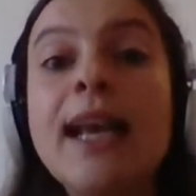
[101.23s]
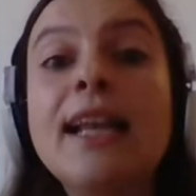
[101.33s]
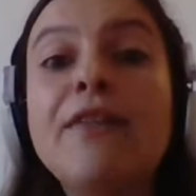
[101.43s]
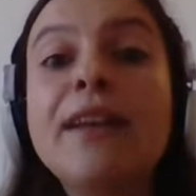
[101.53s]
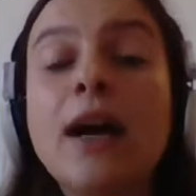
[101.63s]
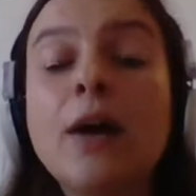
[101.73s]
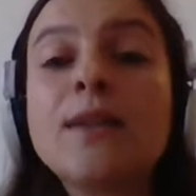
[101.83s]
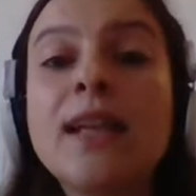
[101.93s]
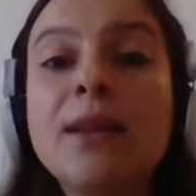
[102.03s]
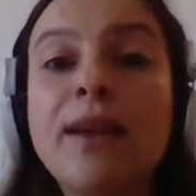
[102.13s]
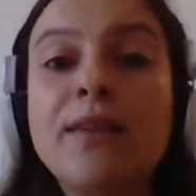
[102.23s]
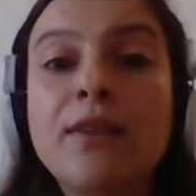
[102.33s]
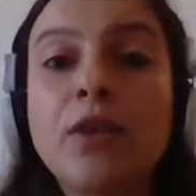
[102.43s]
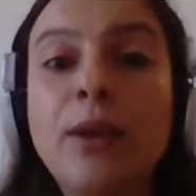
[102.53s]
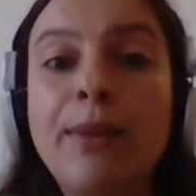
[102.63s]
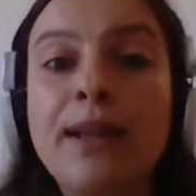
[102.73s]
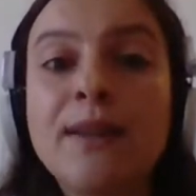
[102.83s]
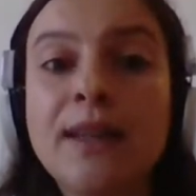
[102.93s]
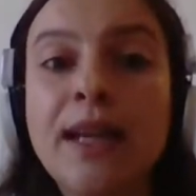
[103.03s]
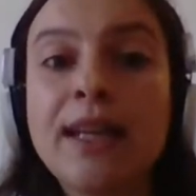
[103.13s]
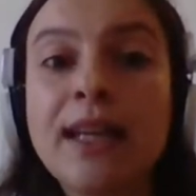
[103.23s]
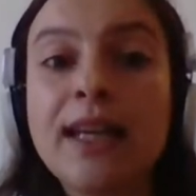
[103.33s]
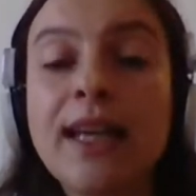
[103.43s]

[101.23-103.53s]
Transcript: living outside mandatory Palestine.